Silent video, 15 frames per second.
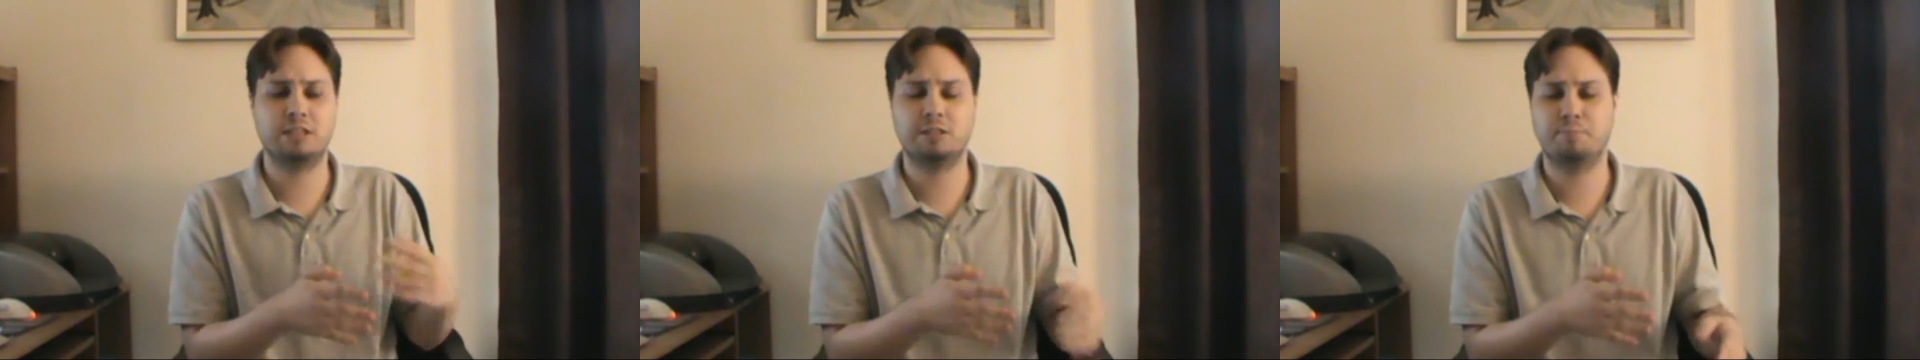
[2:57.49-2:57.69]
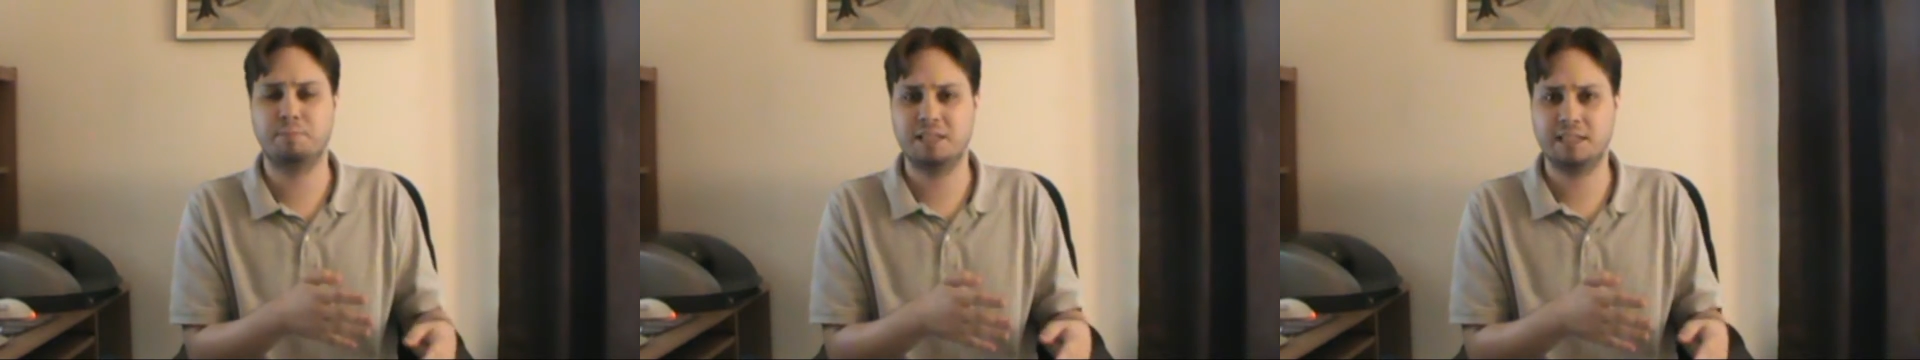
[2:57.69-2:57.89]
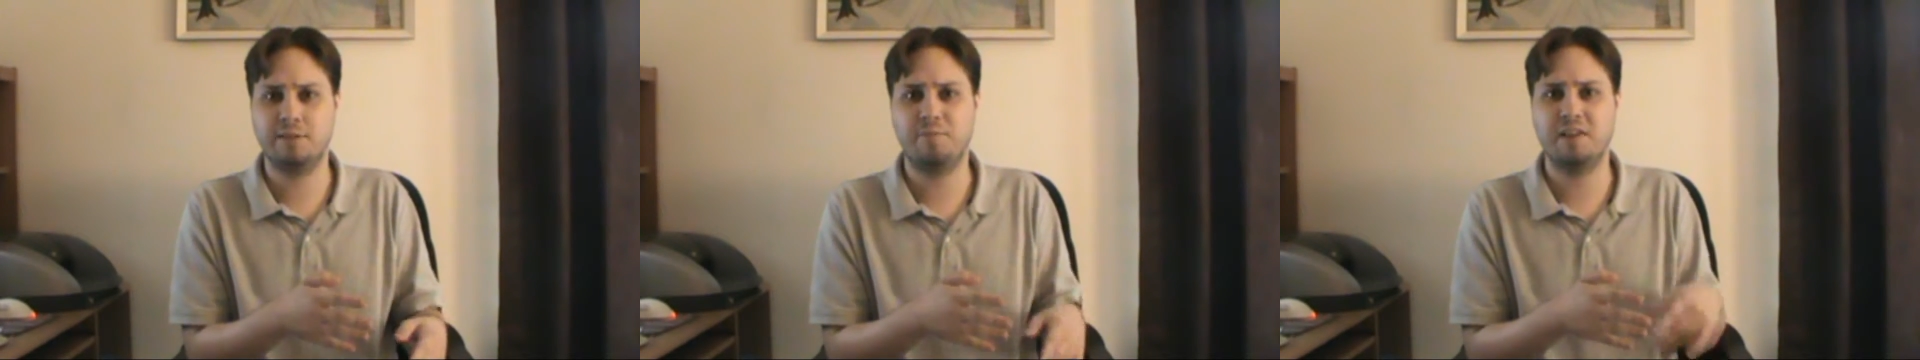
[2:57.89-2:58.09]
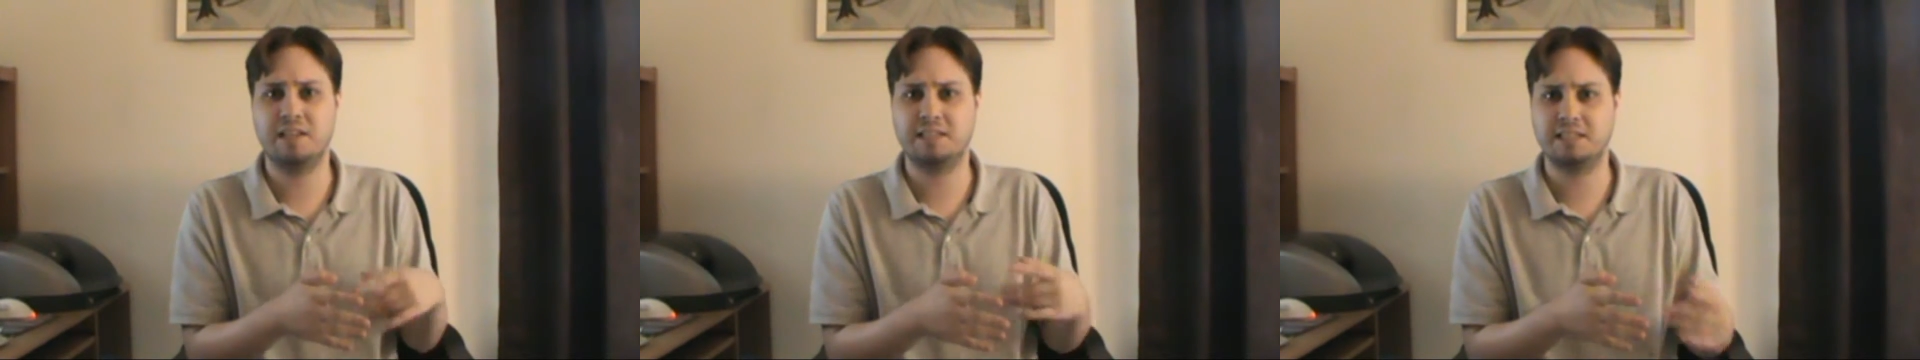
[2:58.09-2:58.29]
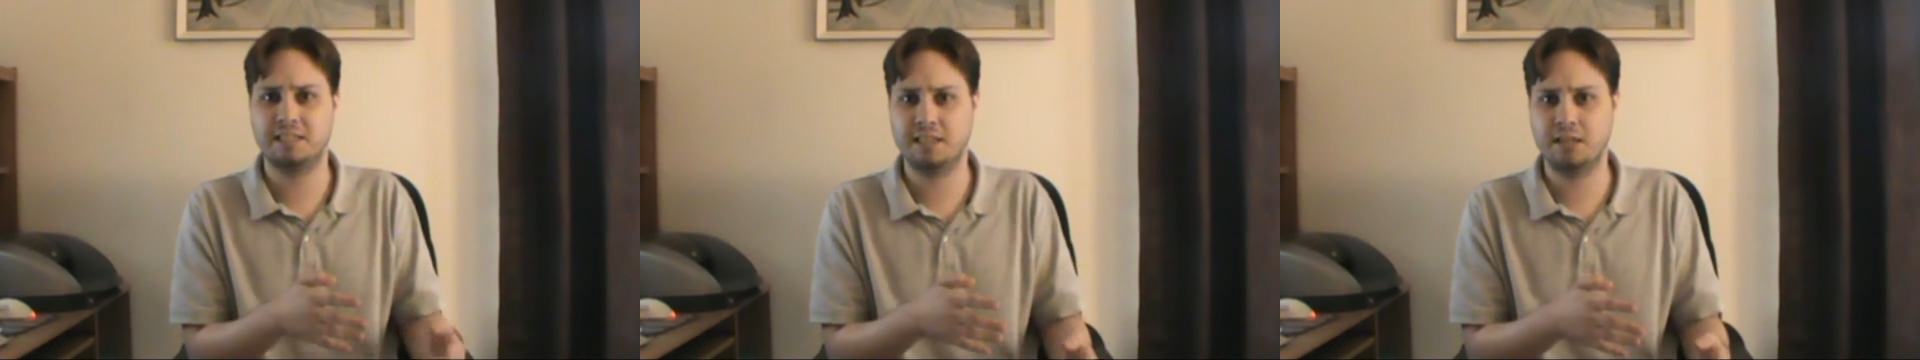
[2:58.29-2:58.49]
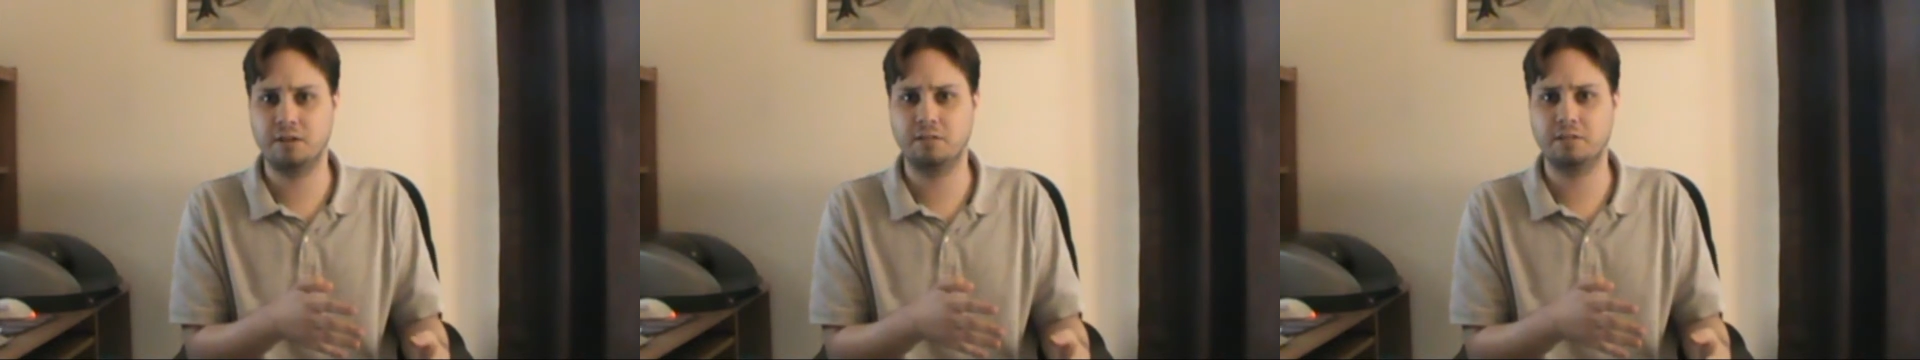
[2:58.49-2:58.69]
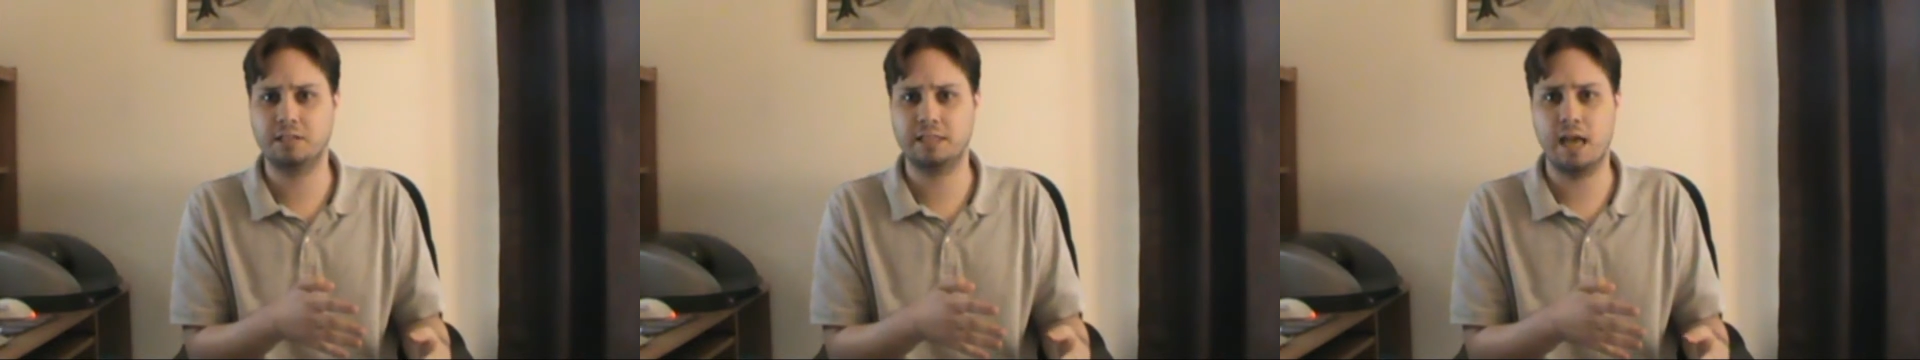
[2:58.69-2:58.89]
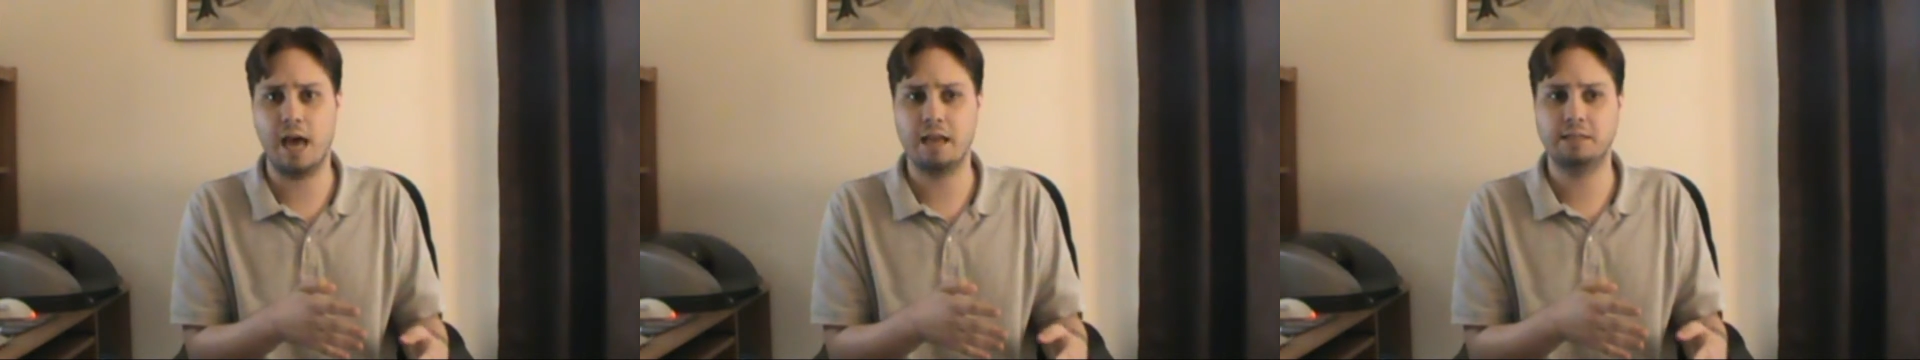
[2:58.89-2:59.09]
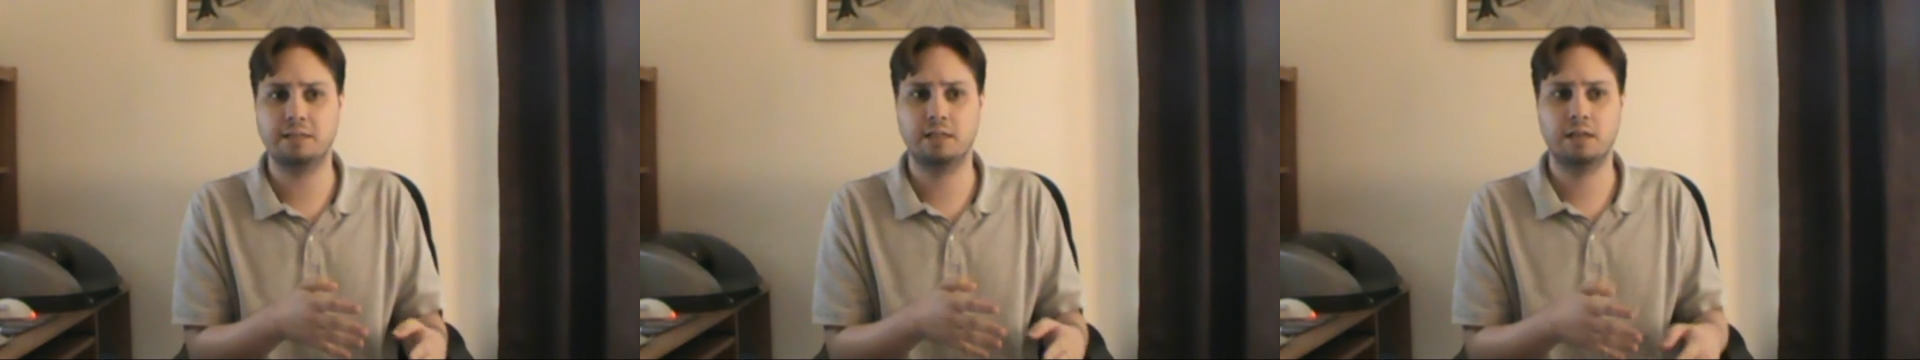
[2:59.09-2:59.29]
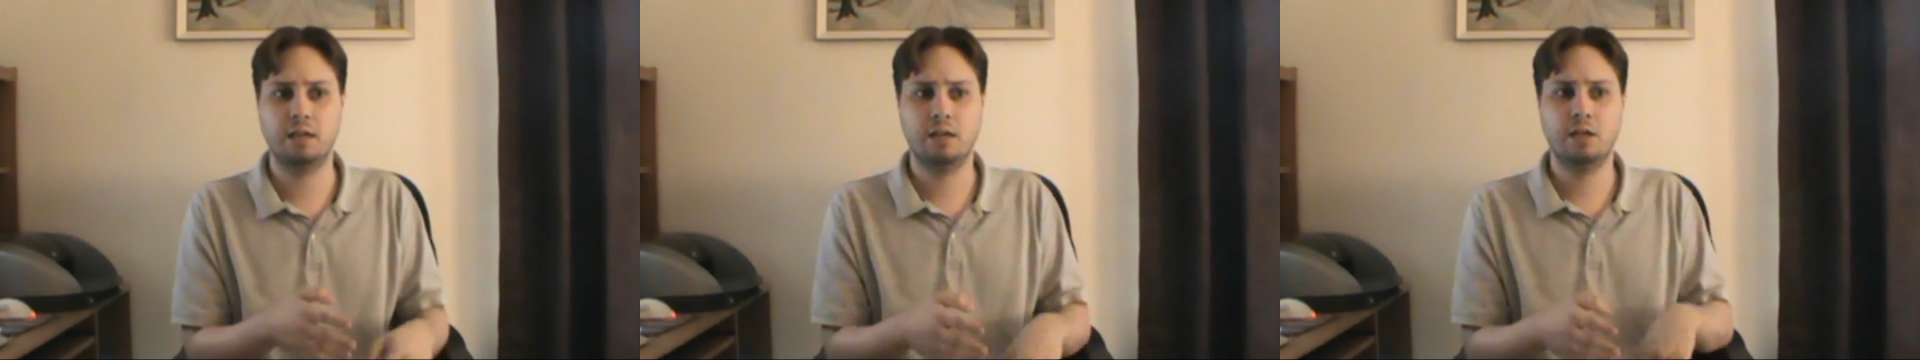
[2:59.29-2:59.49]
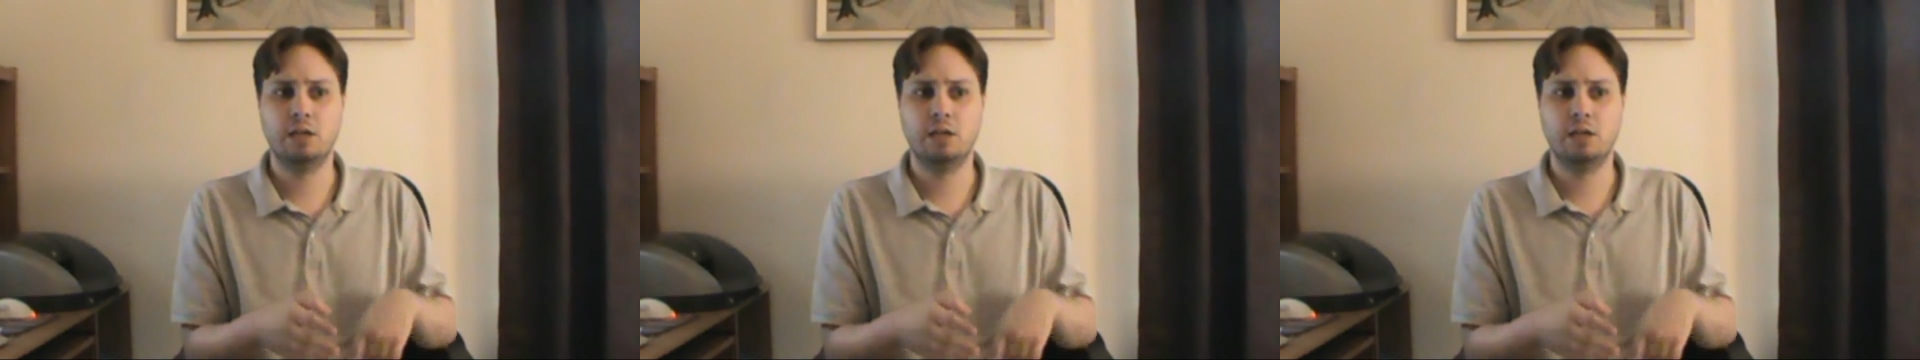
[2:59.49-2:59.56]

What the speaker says: specific skill set